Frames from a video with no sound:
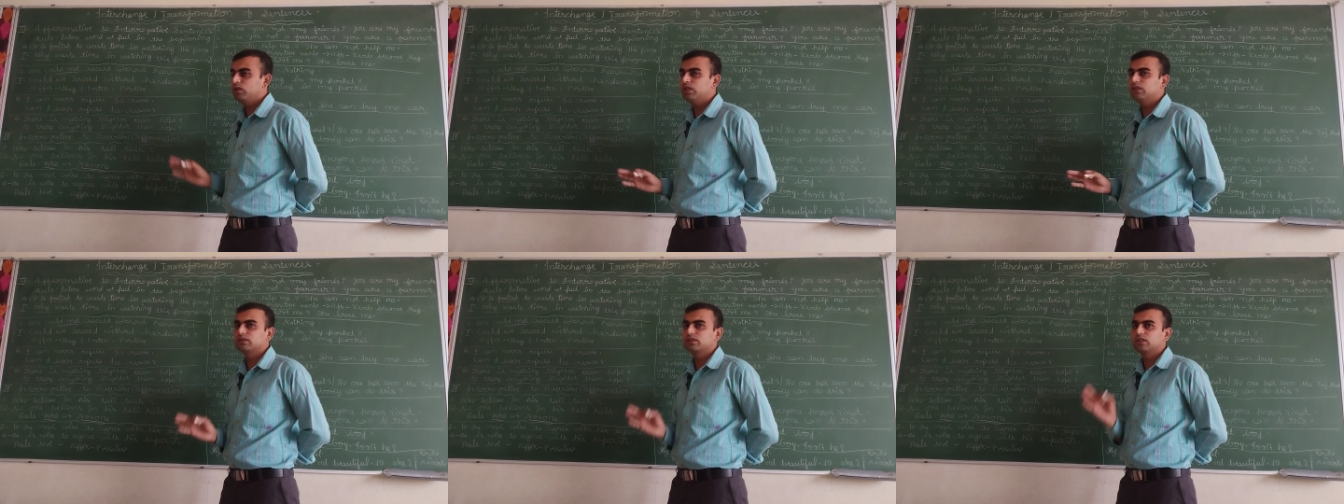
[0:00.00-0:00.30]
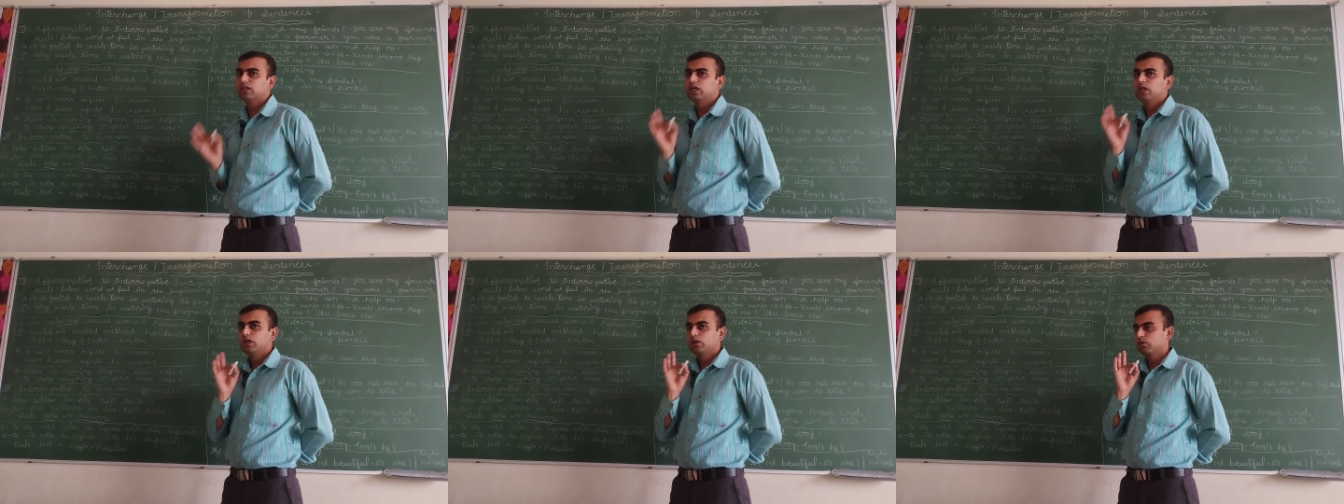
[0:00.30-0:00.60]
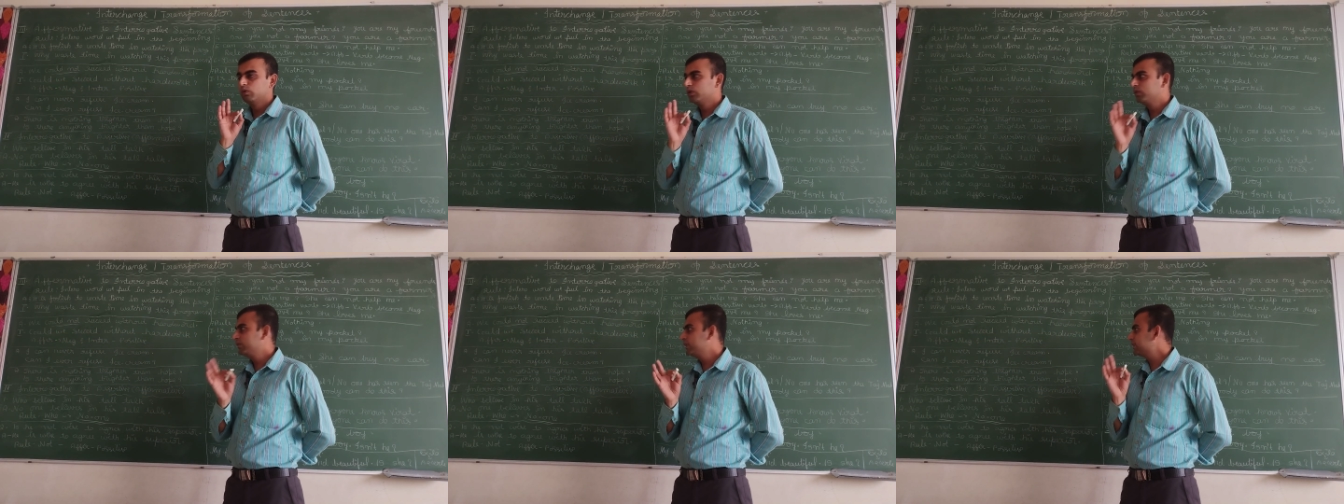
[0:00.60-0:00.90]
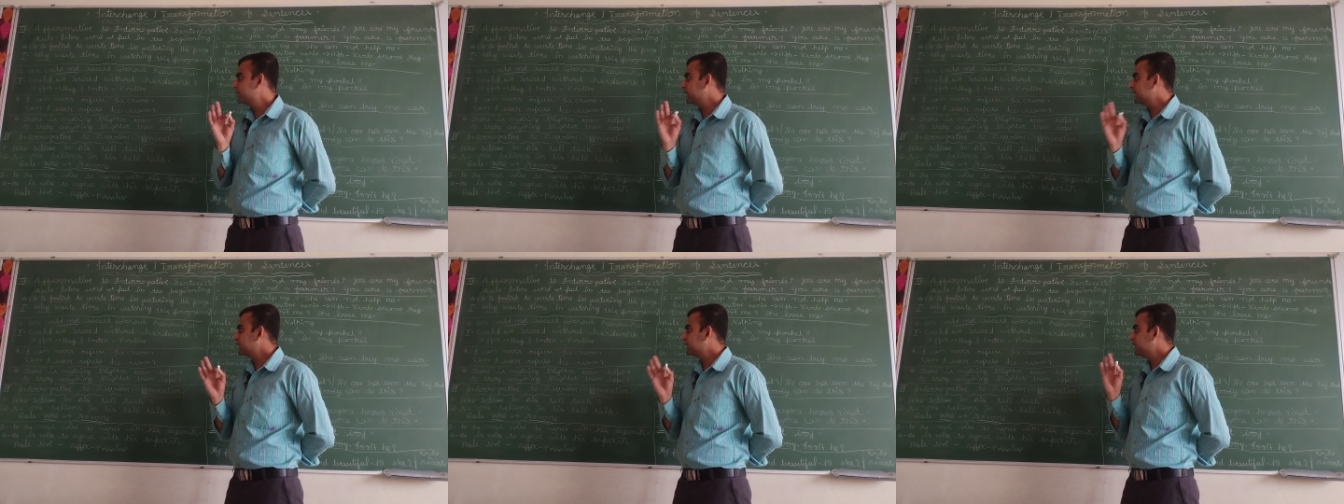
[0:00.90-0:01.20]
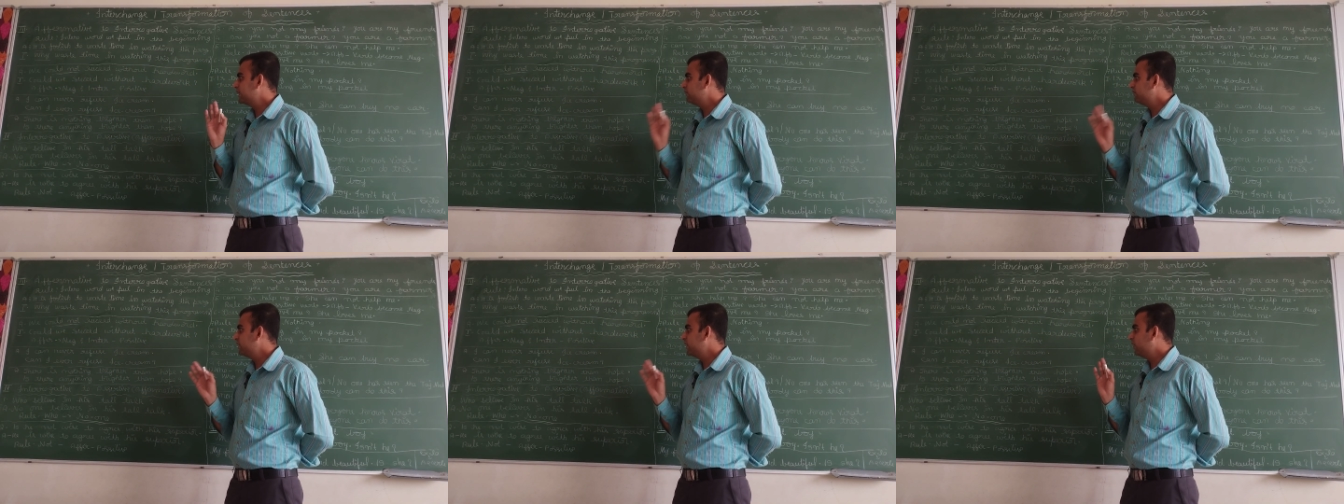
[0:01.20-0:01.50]
work? Could we
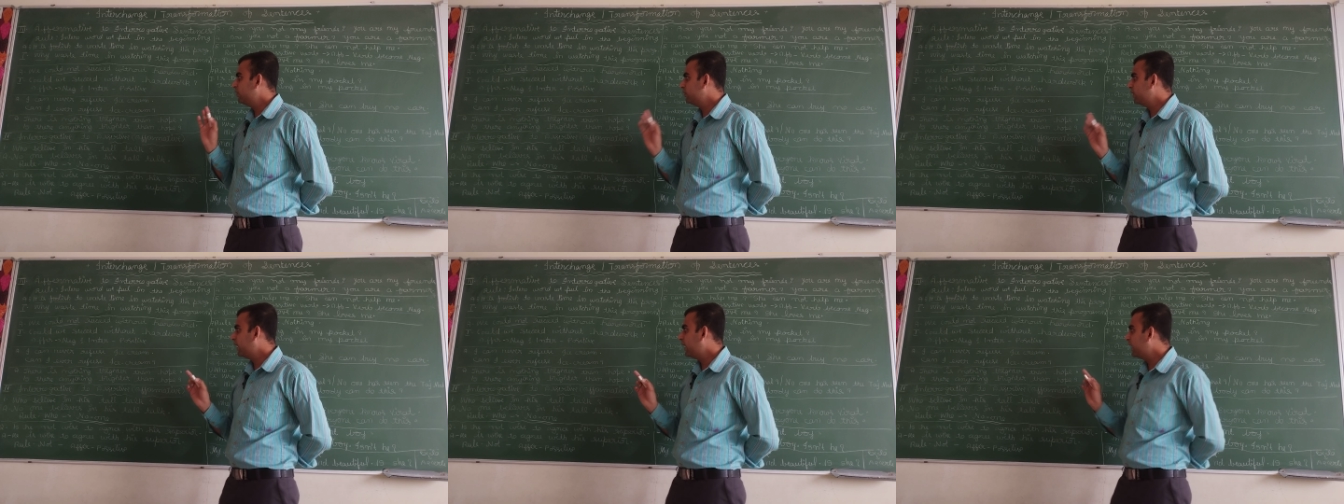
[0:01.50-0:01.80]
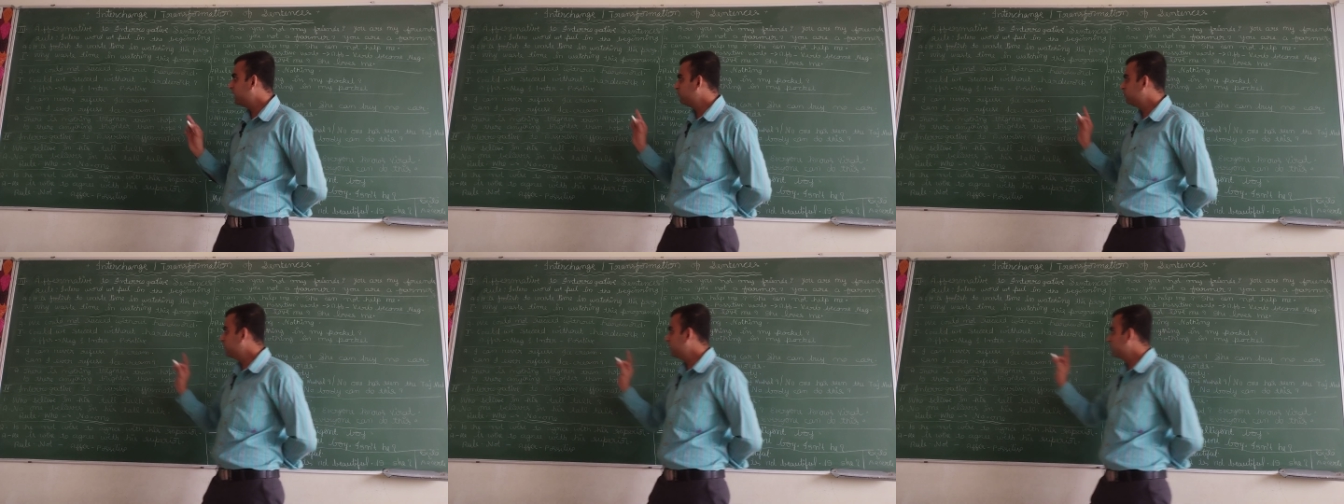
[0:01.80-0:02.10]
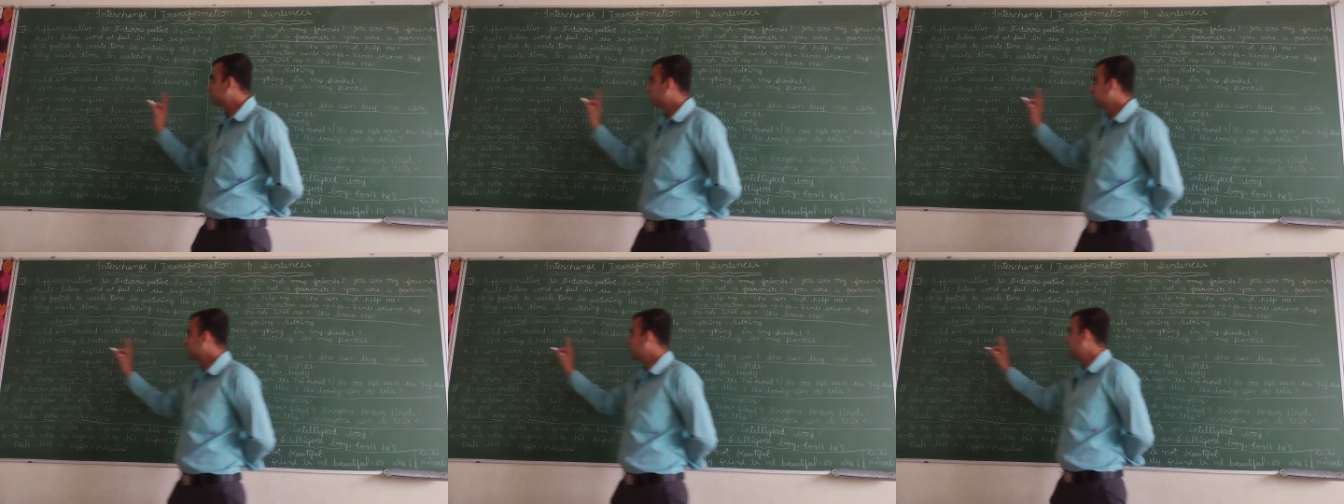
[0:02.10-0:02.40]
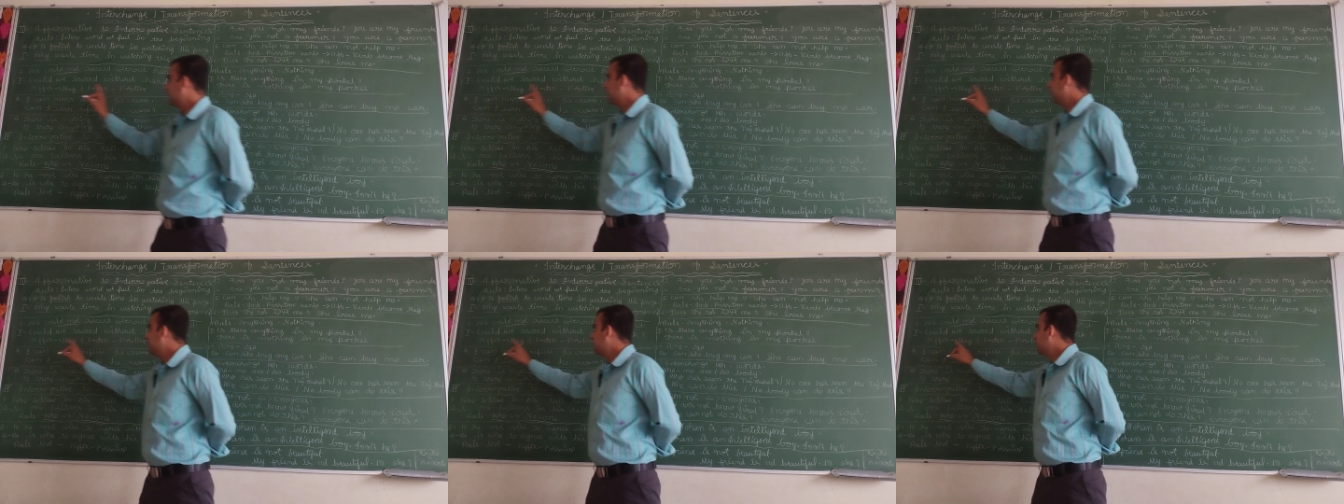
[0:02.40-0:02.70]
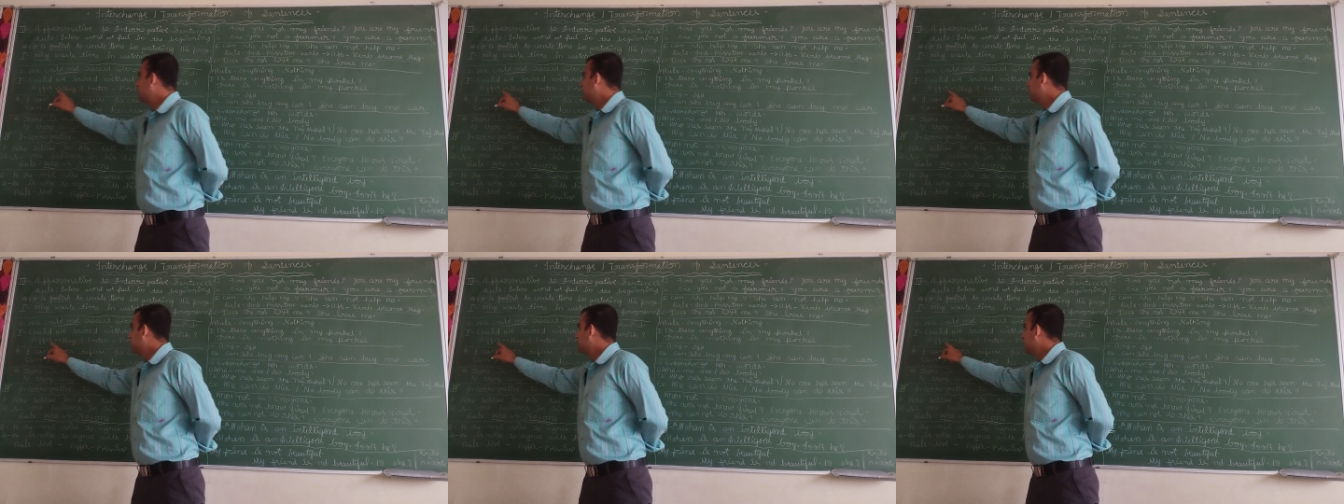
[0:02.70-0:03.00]
succeed without hard work?
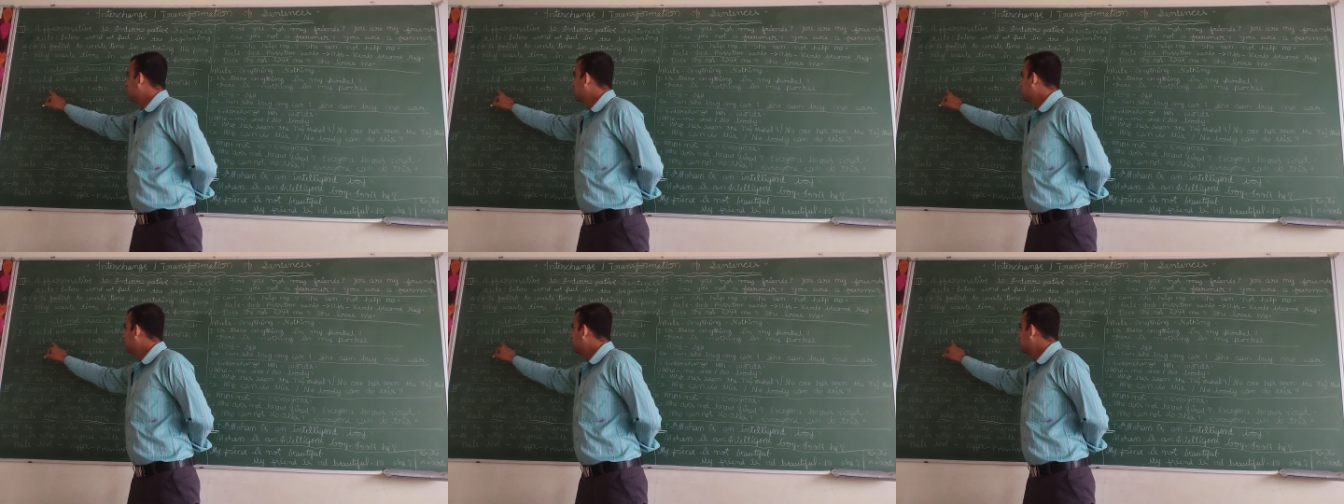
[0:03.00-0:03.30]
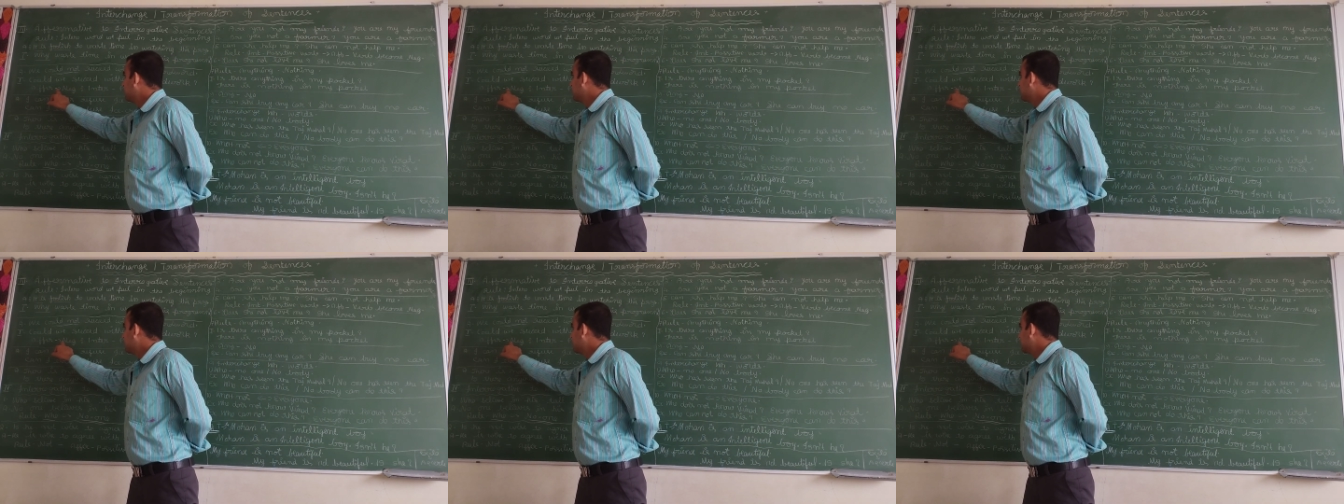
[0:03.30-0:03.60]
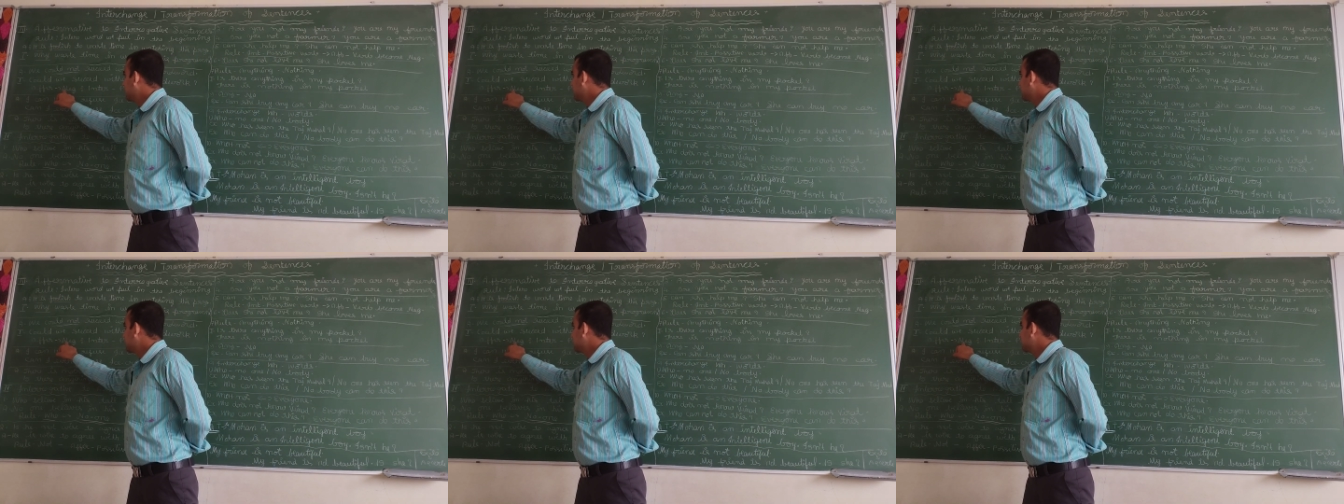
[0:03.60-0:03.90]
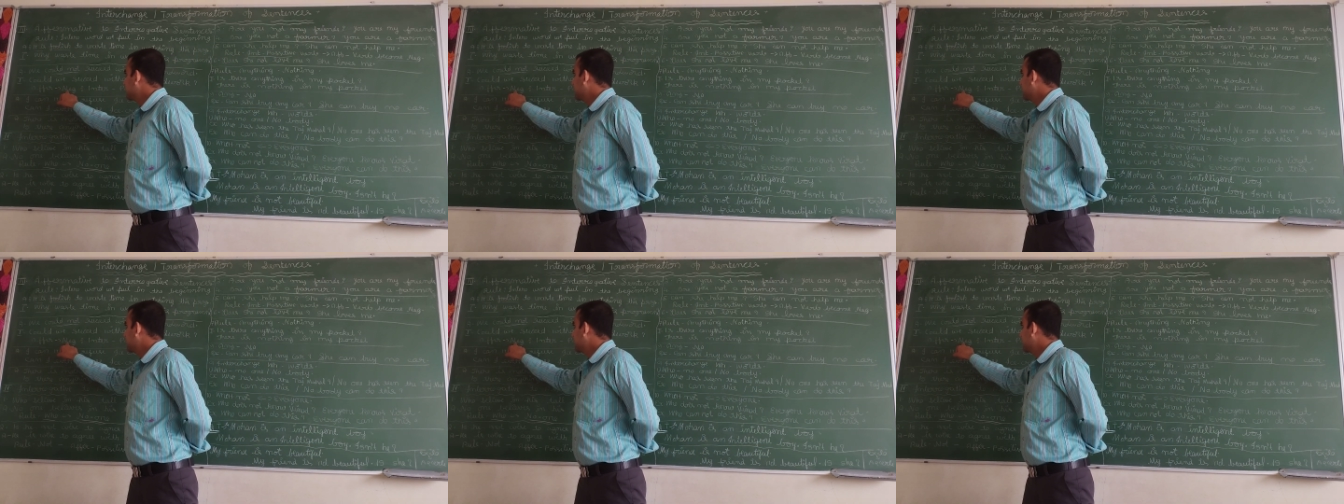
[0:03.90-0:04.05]
Okay, there is